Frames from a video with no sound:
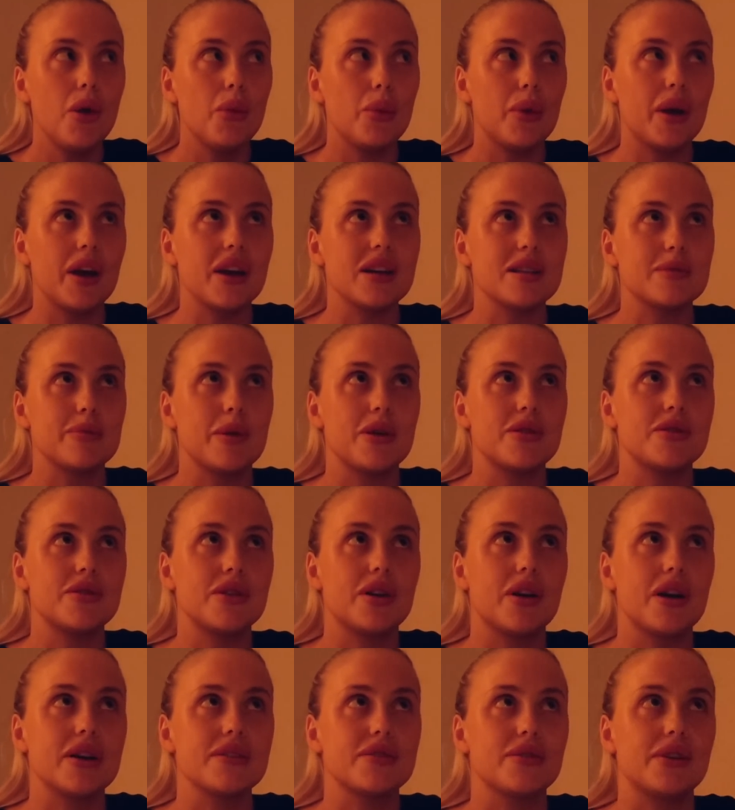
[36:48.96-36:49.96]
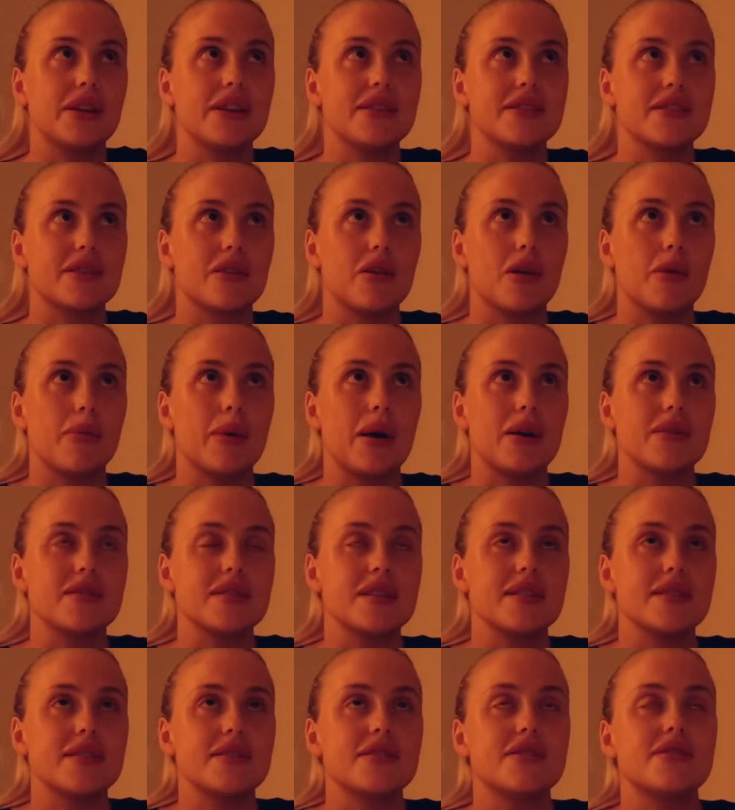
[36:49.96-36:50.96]
When I spoke to you guys on Instagram
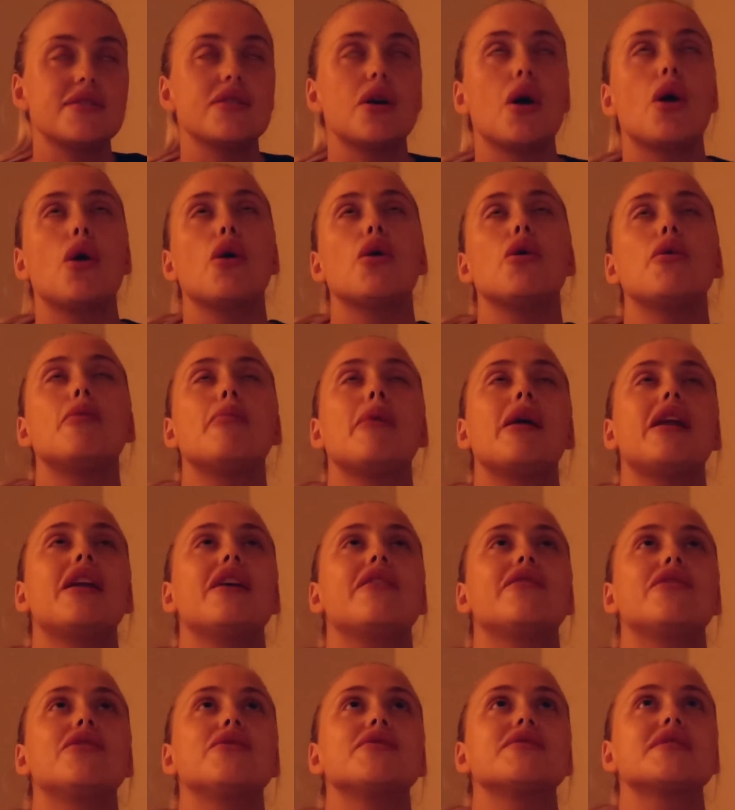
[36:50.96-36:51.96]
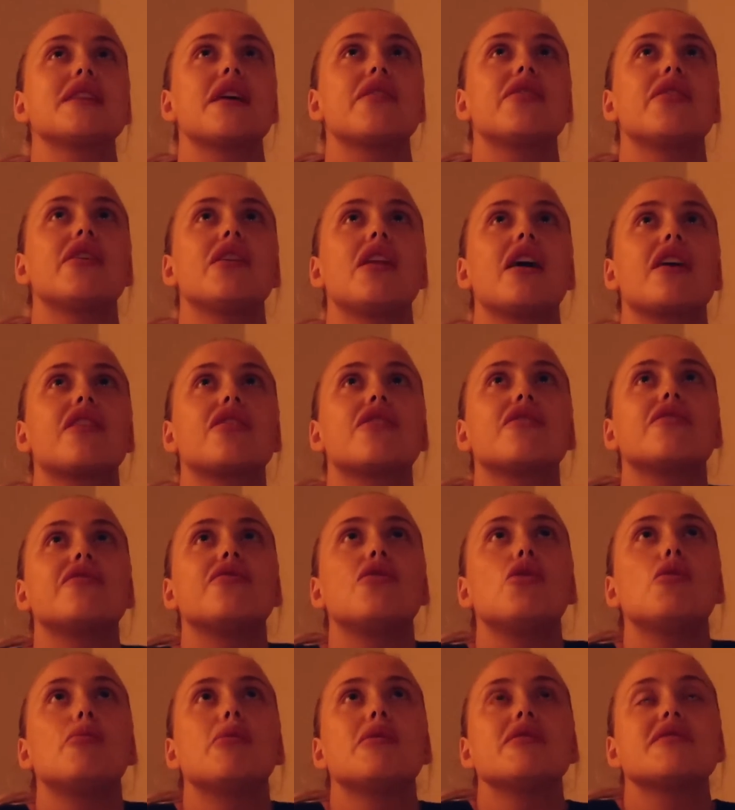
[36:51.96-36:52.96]
about it, so many of you said that like the
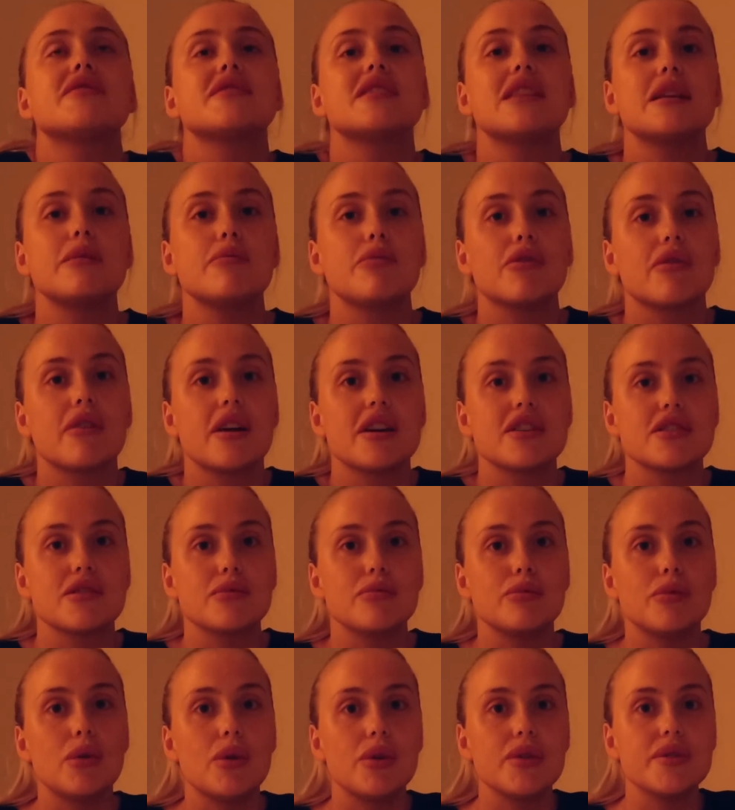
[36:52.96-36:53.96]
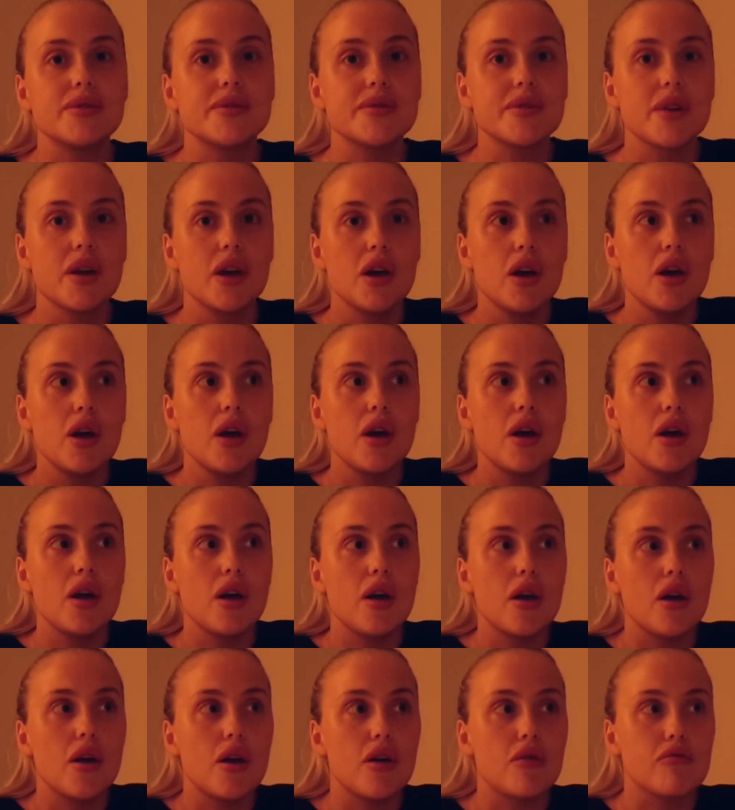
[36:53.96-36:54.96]
4 month sleep progression was
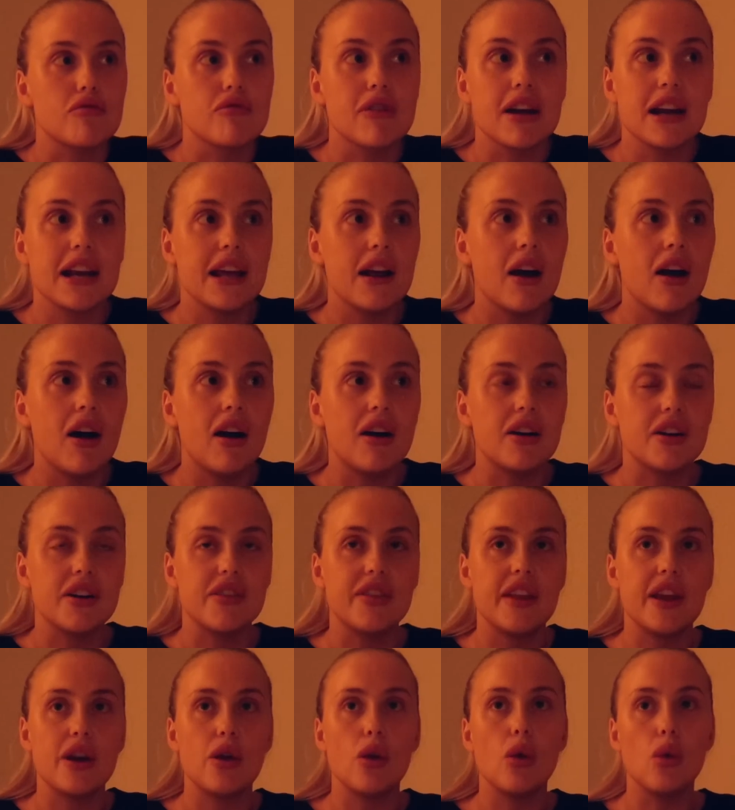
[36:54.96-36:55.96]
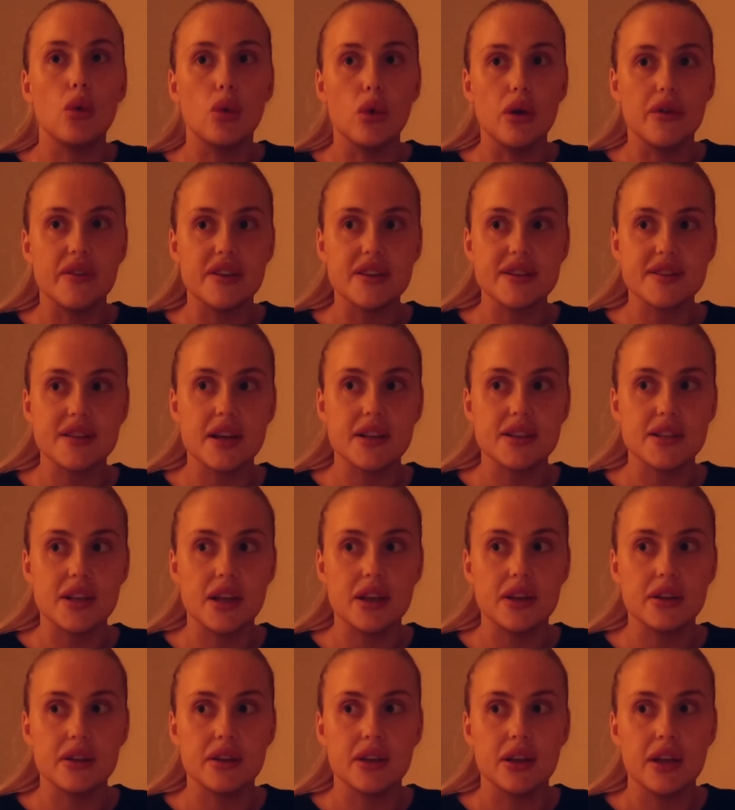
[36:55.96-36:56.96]
really hard, and then all of a
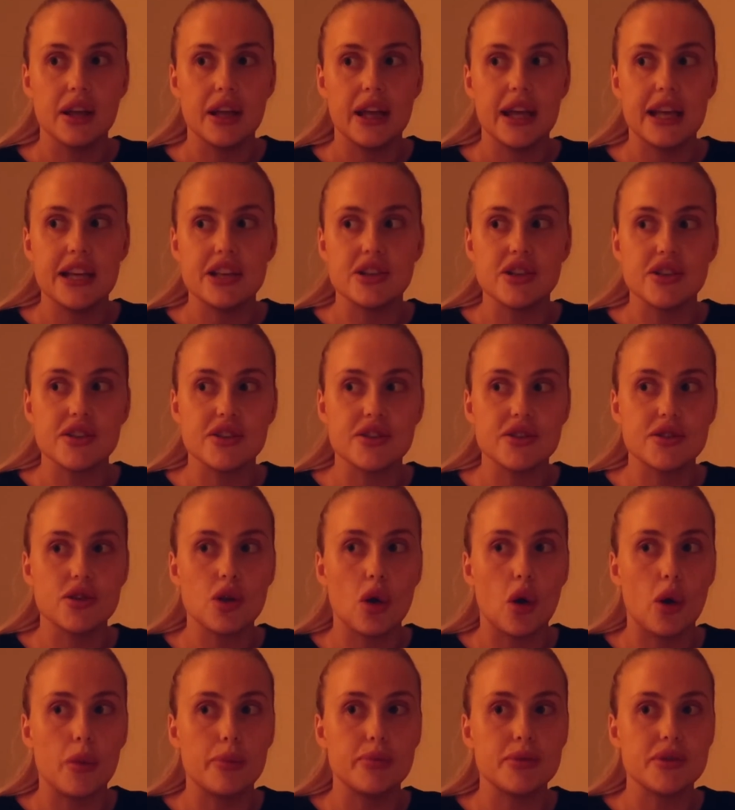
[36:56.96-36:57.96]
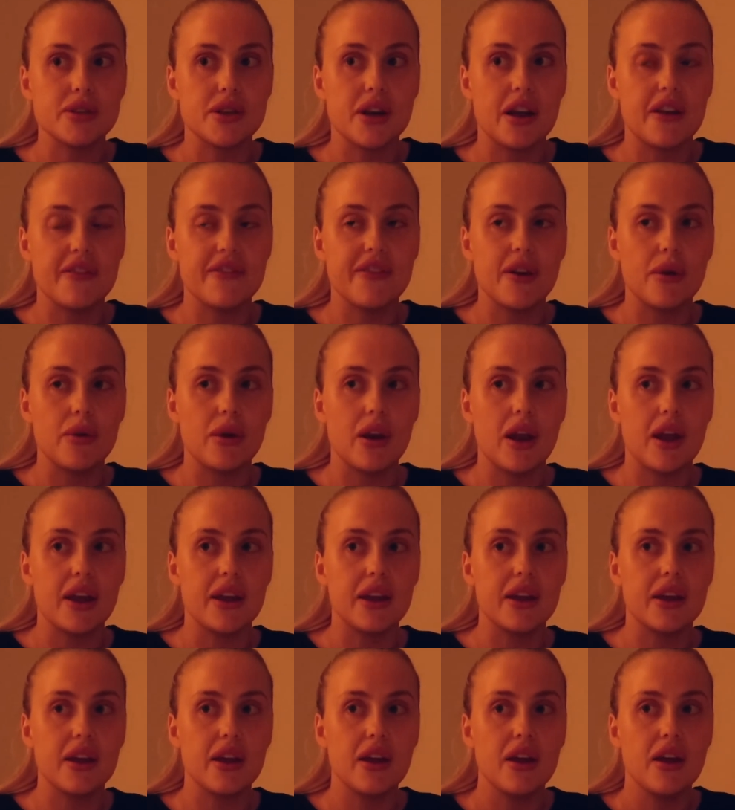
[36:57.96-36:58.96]
sudden it just stopped. And I felt
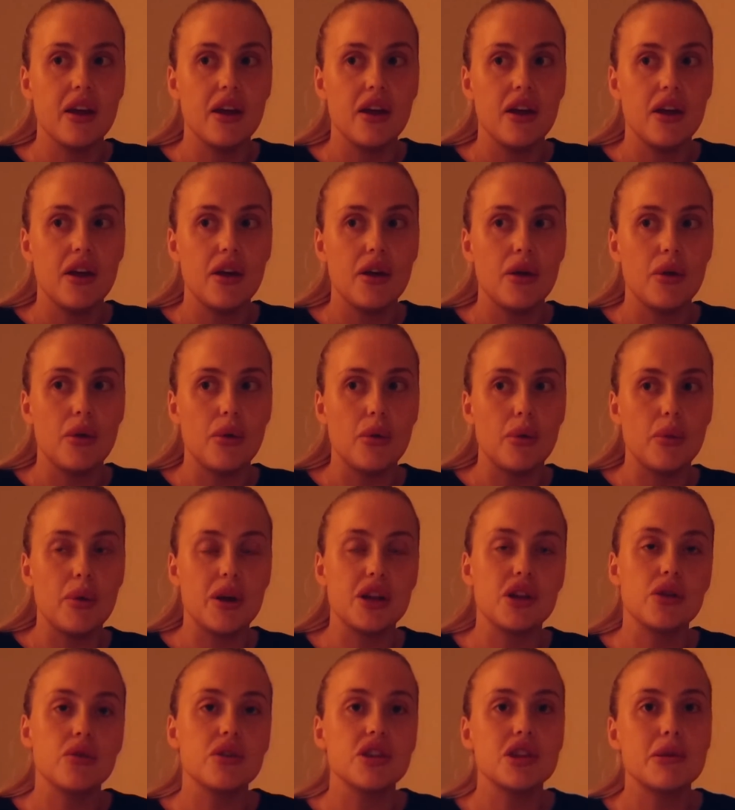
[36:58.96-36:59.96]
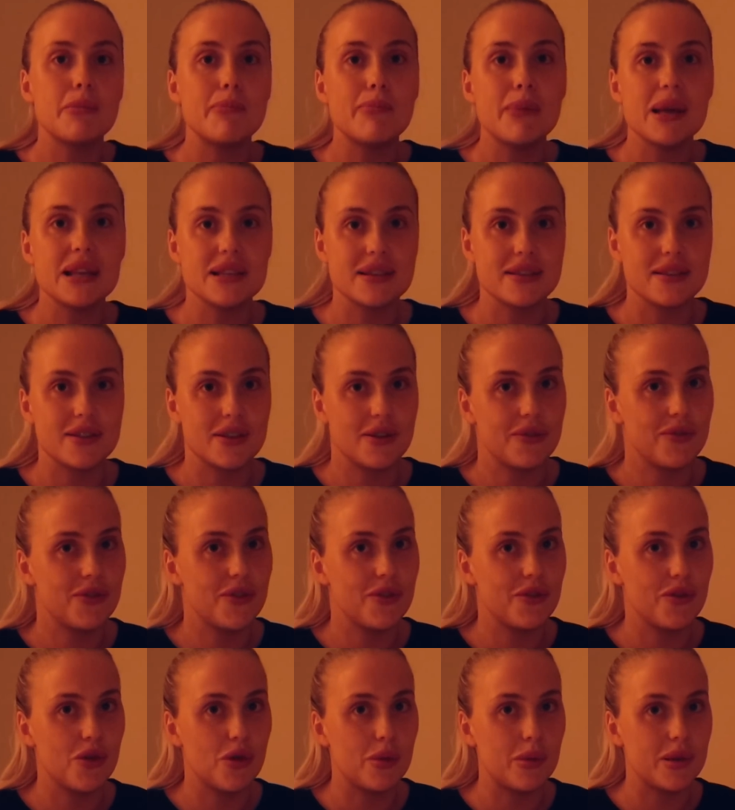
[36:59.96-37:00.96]
like when you're in the midst of
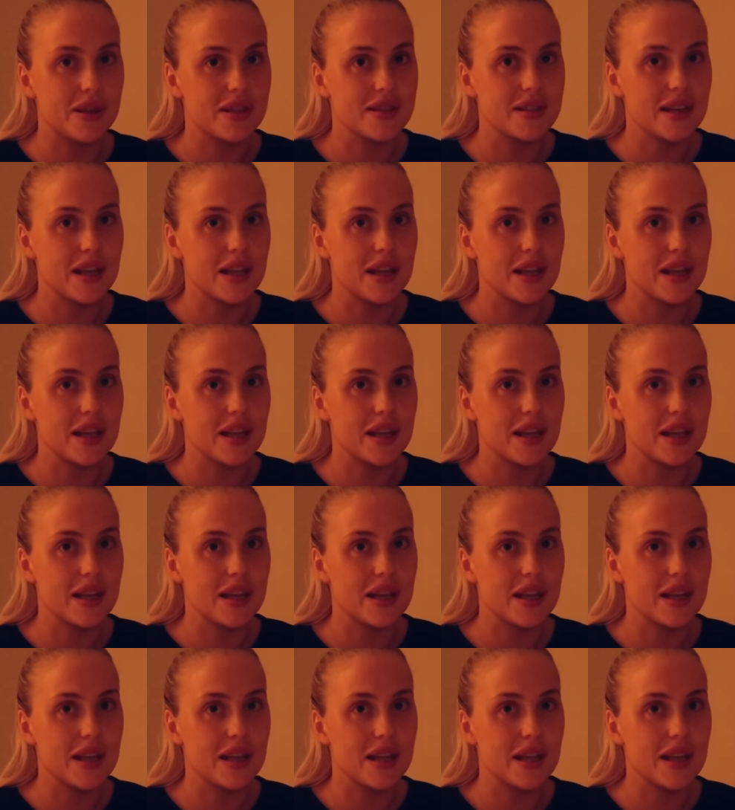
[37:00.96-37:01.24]
the 4 month